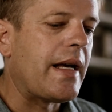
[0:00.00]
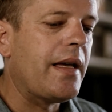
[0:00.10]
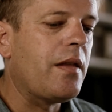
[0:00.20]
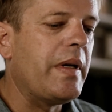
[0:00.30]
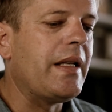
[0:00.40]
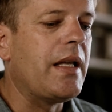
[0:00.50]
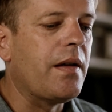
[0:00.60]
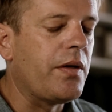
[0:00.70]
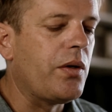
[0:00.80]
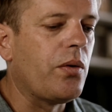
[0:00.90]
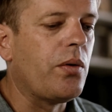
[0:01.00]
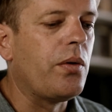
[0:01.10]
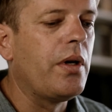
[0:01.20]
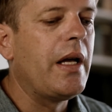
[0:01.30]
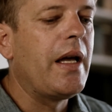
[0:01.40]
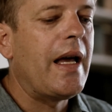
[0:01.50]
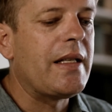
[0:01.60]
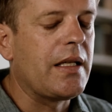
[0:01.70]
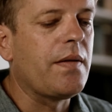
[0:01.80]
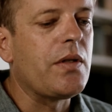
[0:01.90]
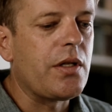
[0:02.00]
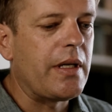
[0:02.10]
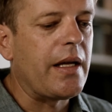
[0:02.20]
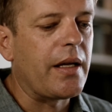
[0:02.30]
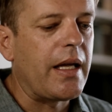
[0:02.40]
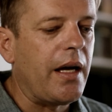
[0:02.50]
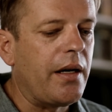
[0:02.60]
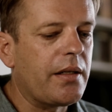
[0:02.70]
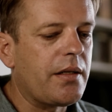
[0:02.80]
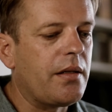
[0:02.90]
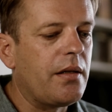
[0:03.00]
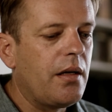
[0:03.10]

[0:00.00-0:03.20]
either been given or has given to another character.